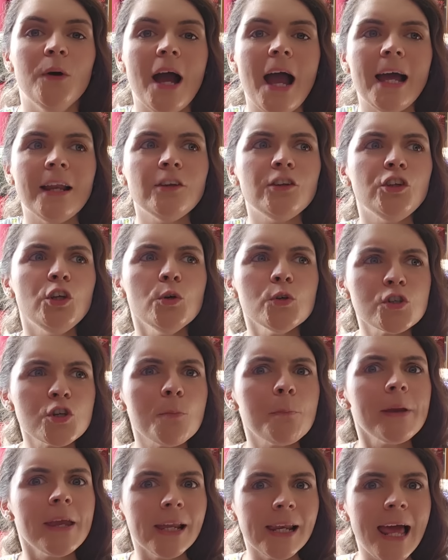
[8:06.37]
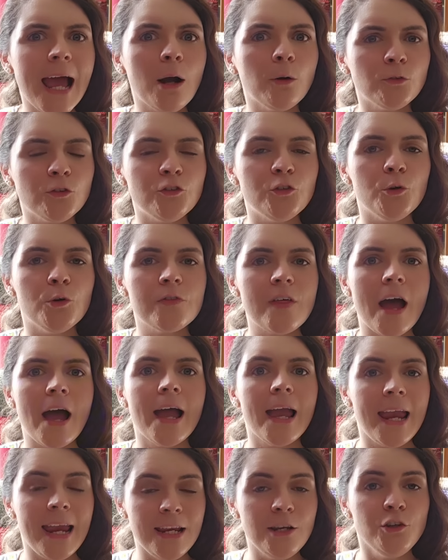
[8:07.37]
and you should be allowed to do that
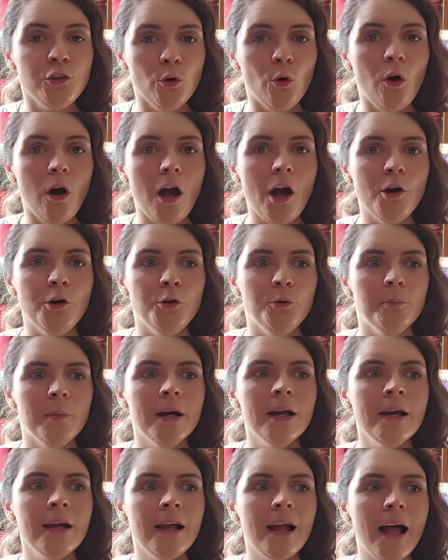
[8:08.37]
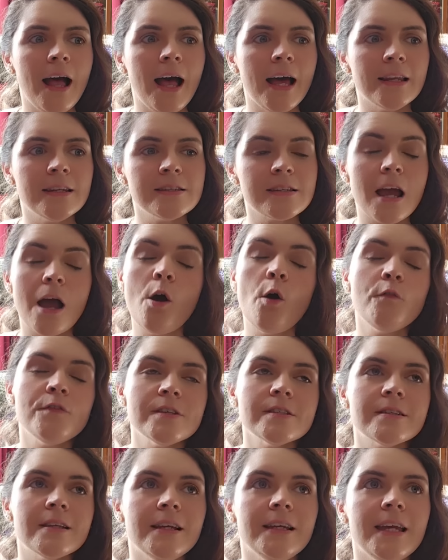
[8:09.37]
in your home. And
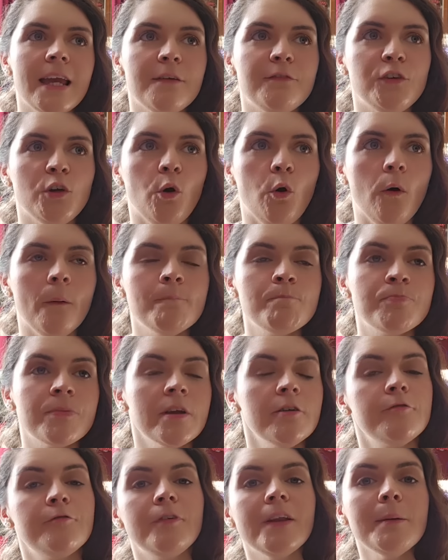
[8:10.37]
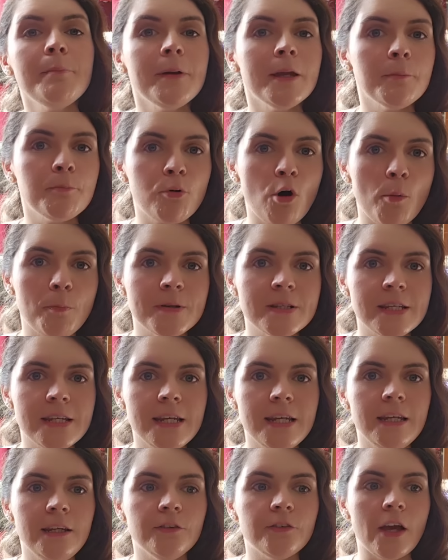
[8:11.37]
obviously if you're flipping
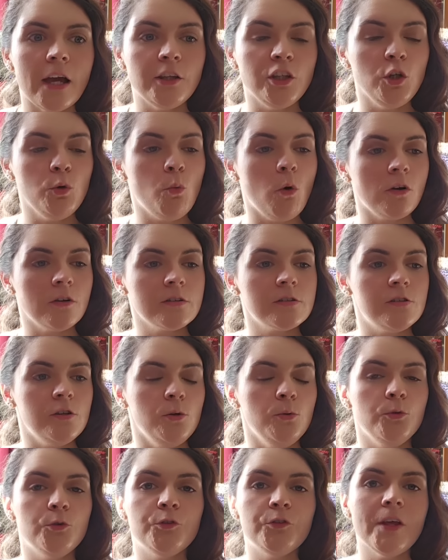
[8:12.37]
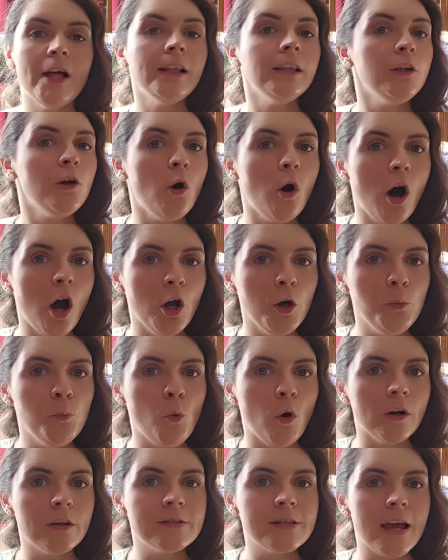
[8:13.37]
properties and you want to sell your home
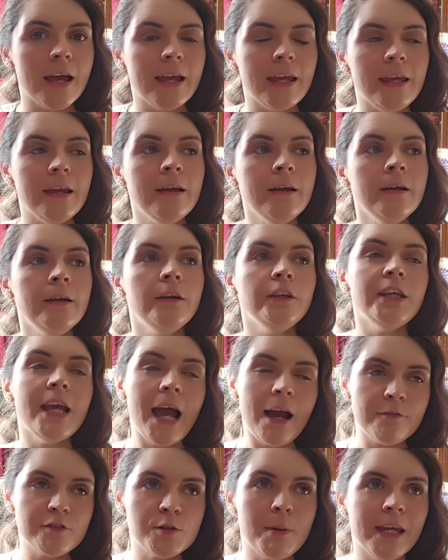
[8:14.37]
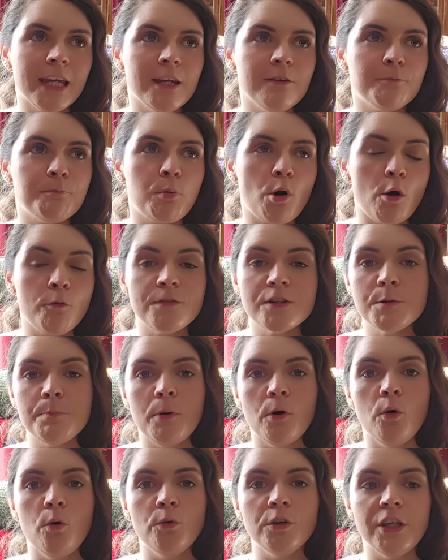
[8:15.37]
one day, you have to make it
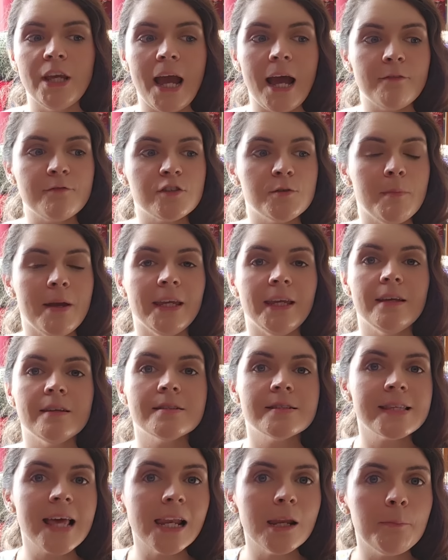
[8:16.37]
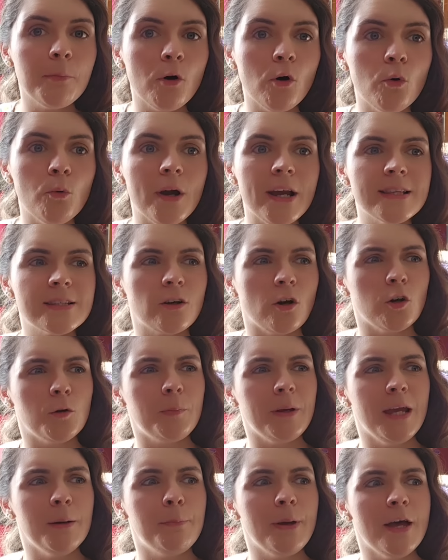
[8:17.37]
profitable, you have to make it sellable. It's got to
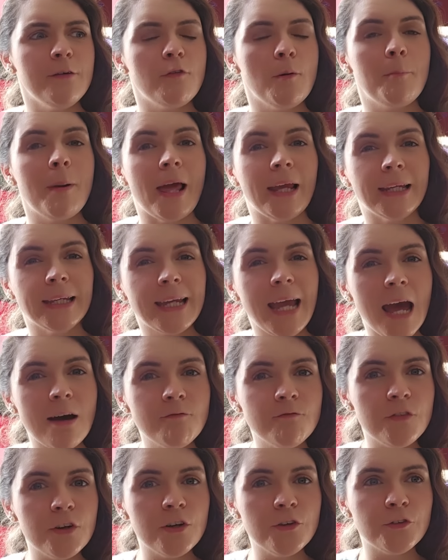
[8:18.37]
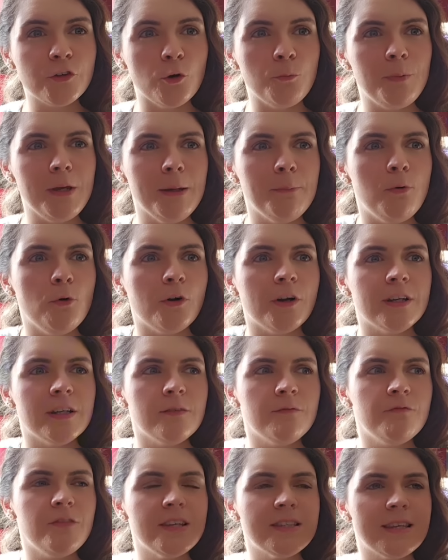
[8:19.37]
be a bit of a blank canvas so people can
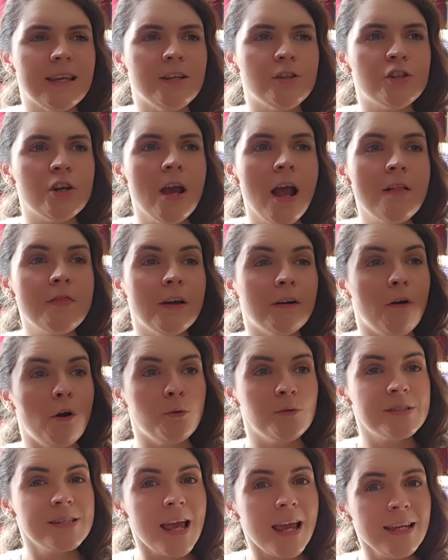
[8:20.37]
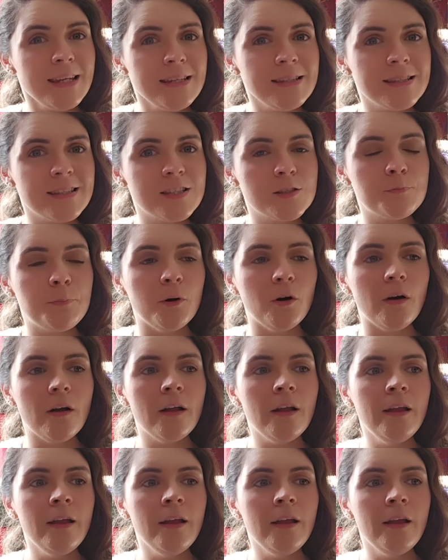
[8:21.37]
envisage their own tastes. But